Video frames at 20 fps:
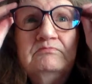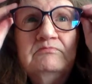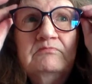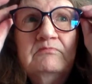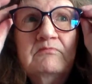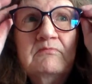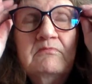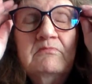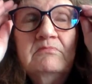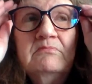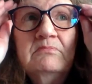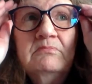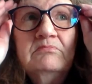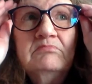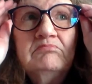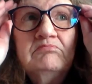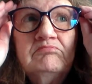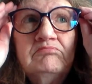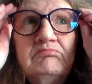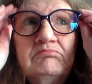
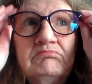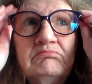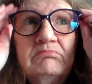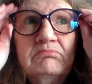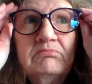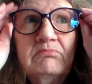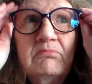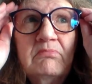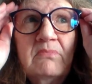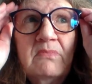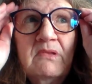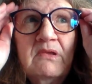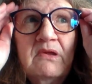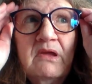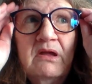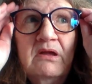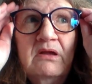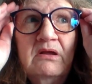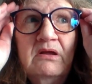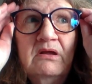
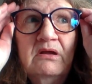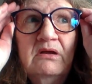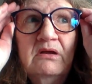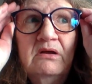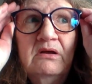Nobody speaks.